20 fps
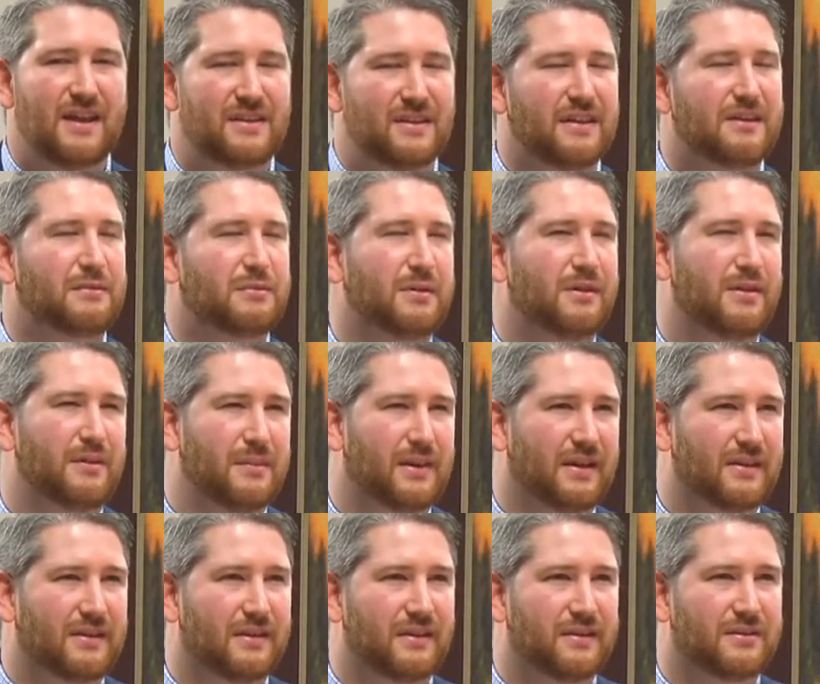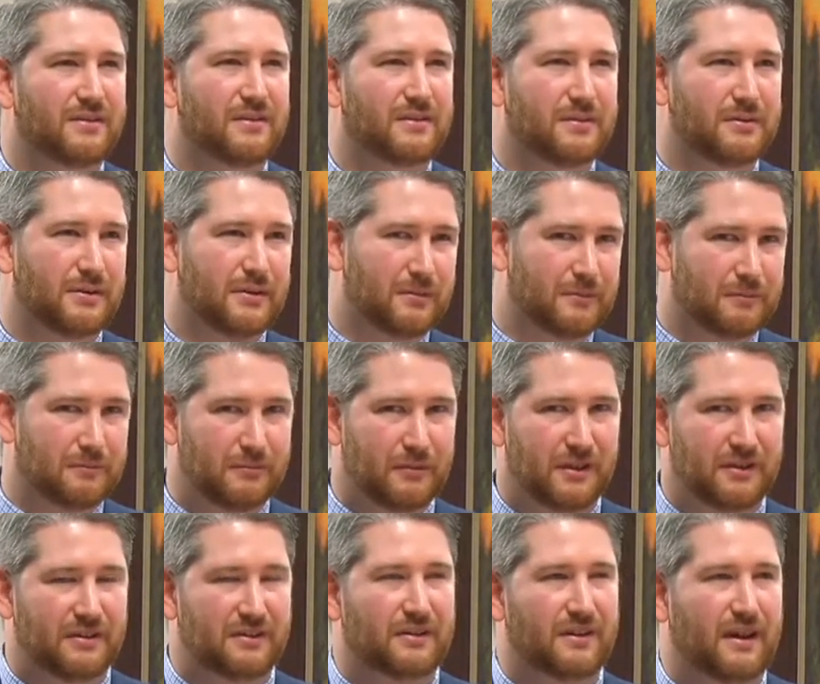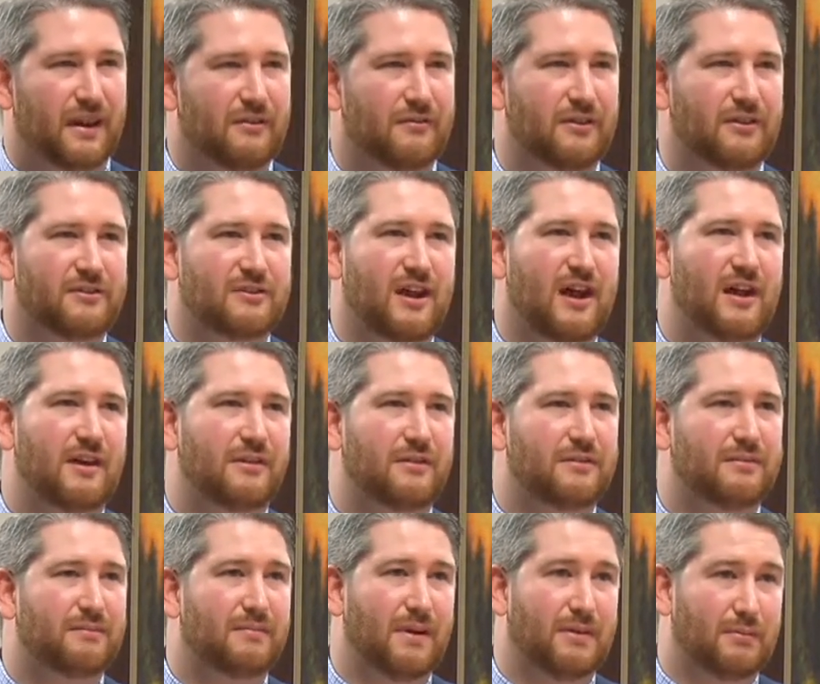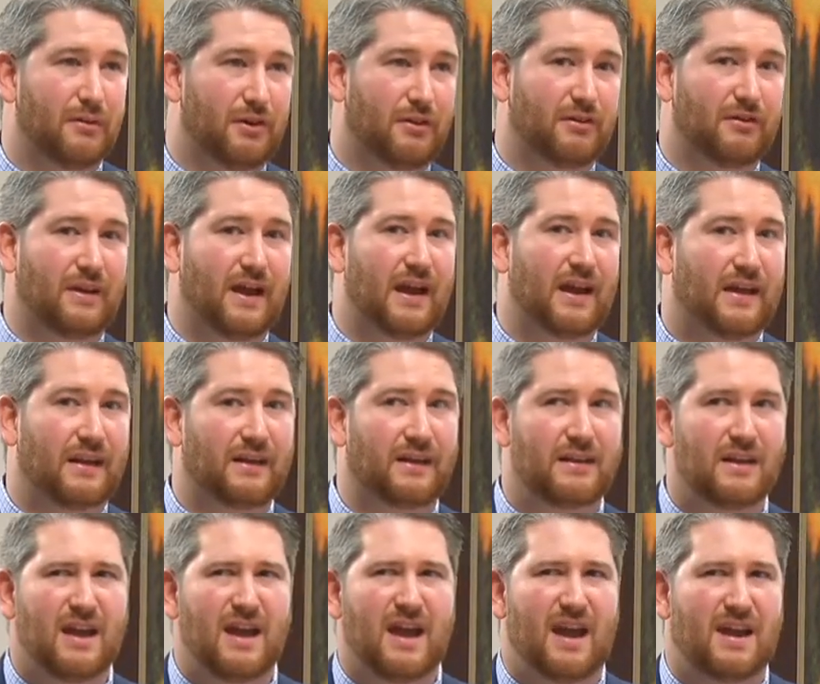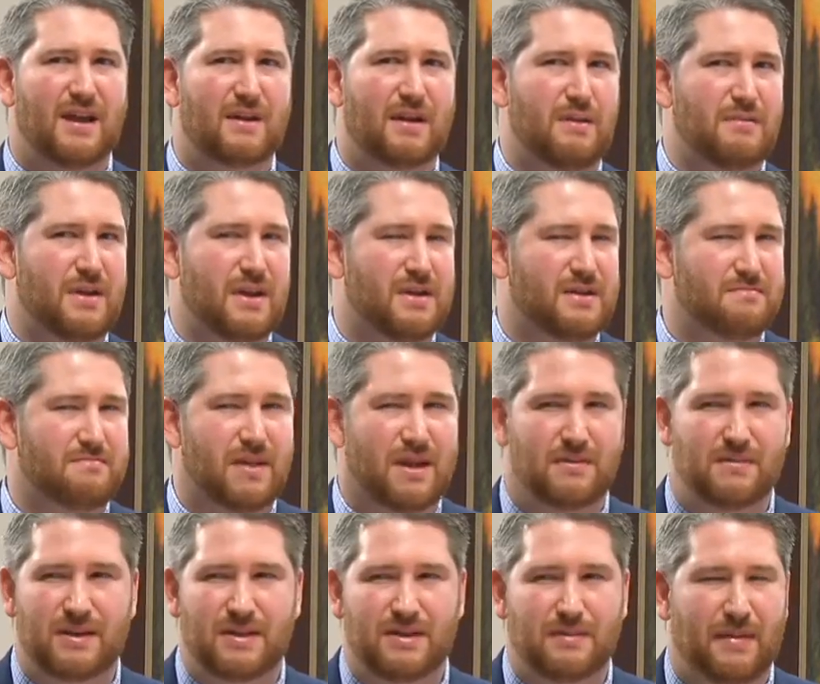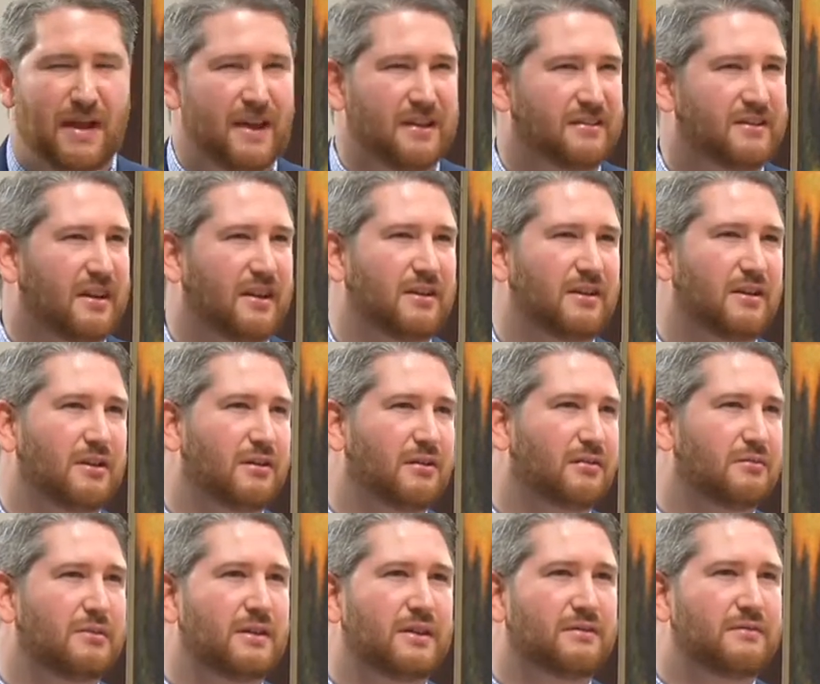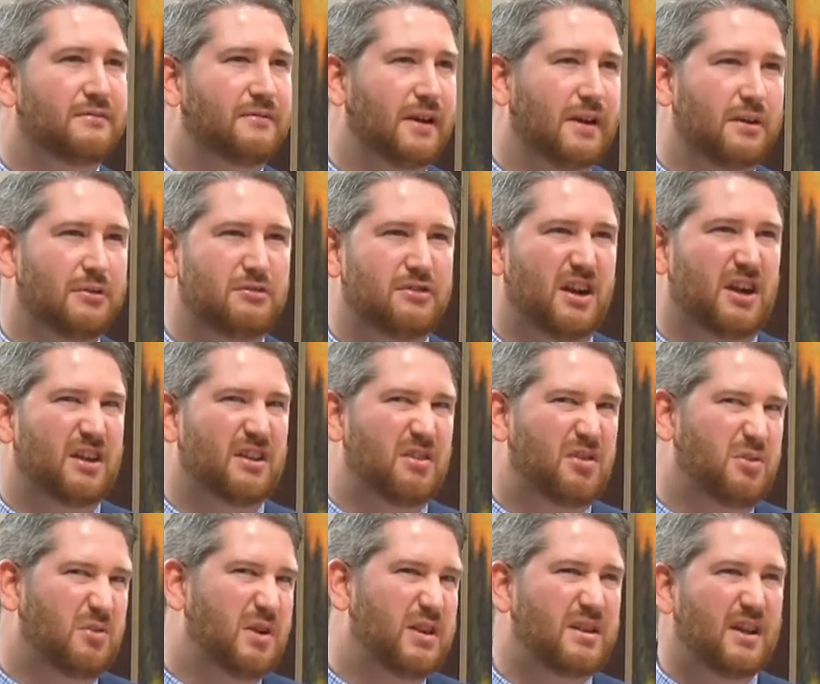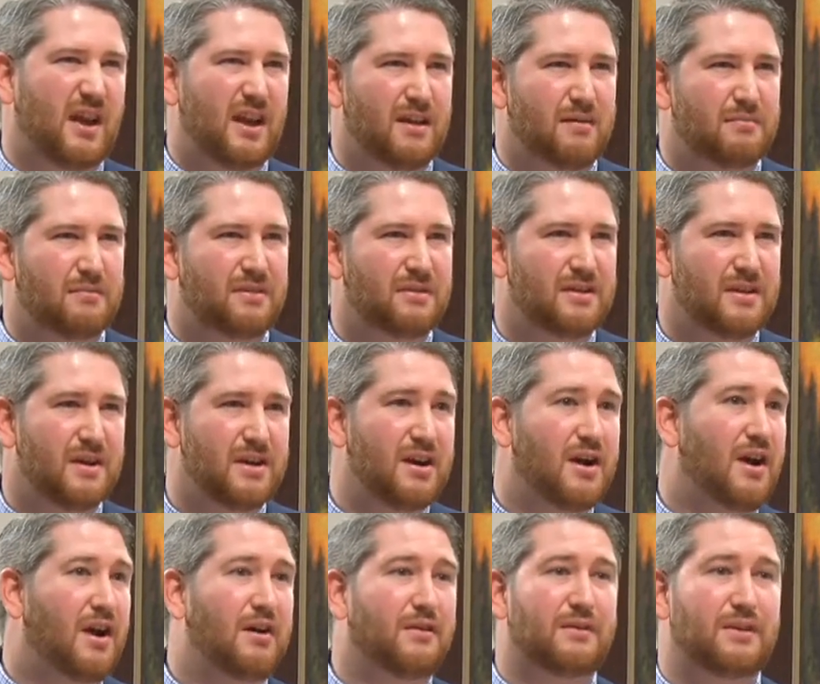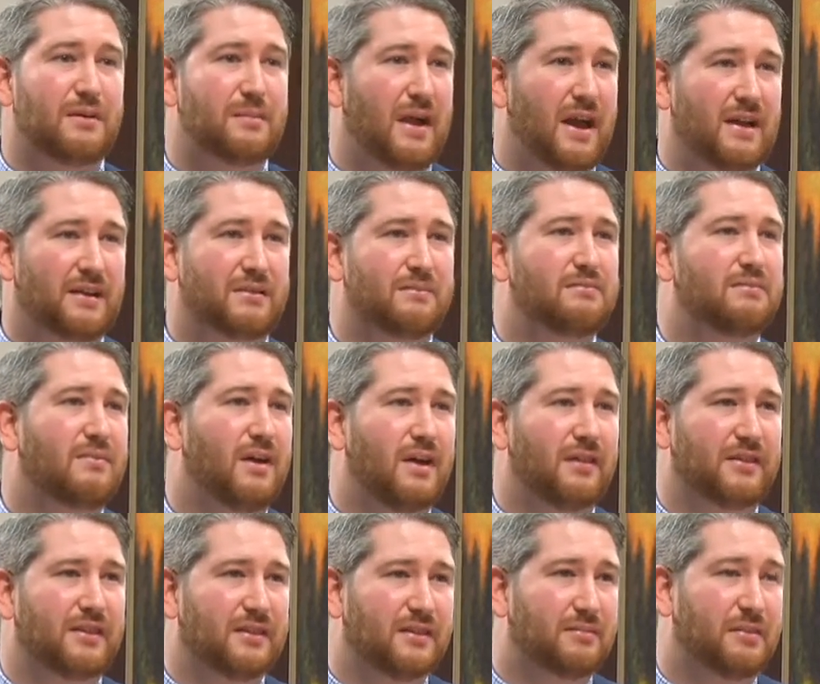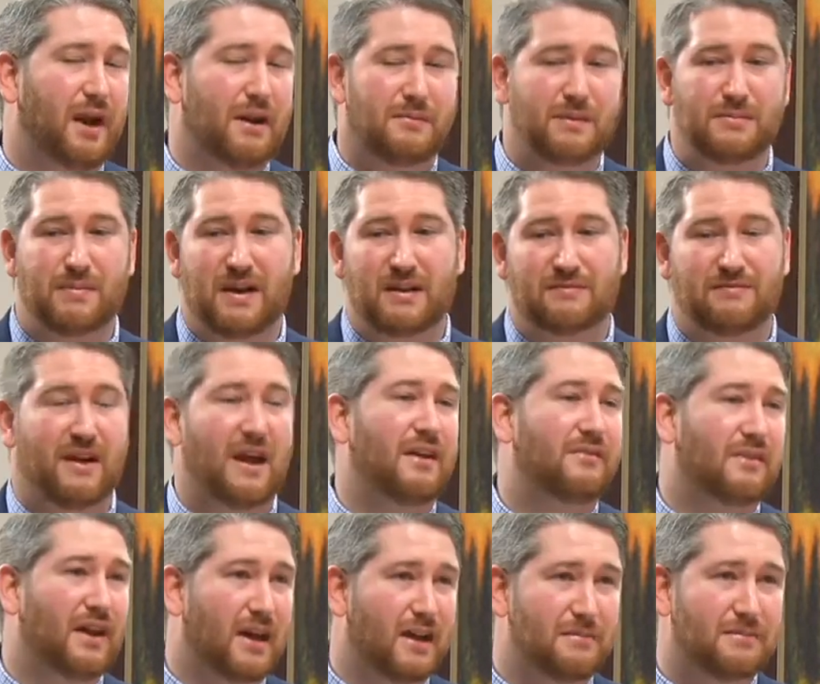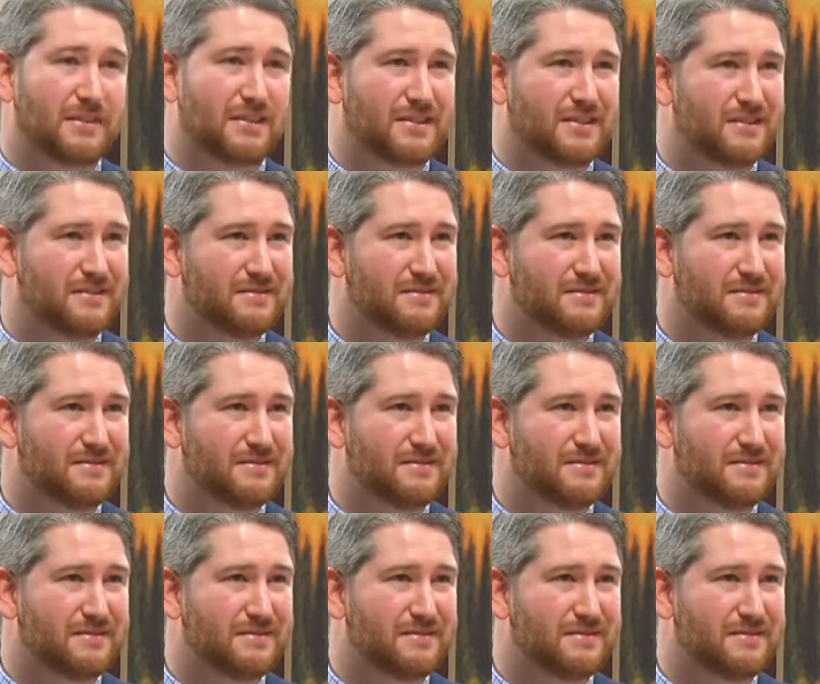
that's one of the big things too. You know, recently having a child, my brother and I mean, maybe in the past 10 years we've video chatted 3 times. Over the past month, it's probably been 5 times.